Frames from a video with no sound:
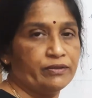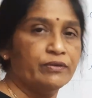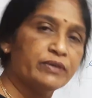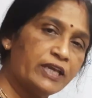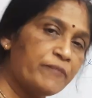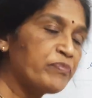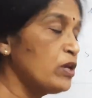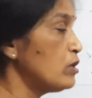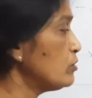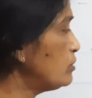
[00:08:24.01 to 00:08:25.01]
Okay,
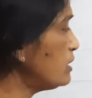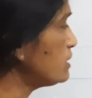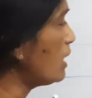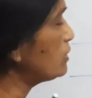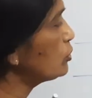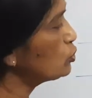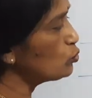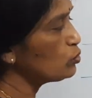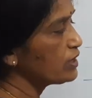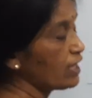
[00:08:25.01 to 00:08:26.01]
so these are the
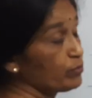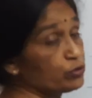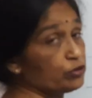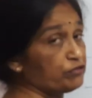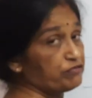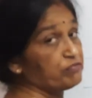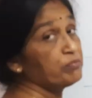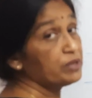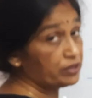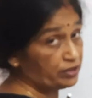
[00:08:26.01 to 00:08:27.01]
two types of
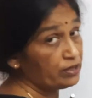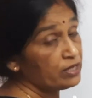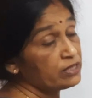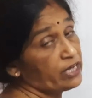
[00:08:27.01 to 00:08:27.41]
mirror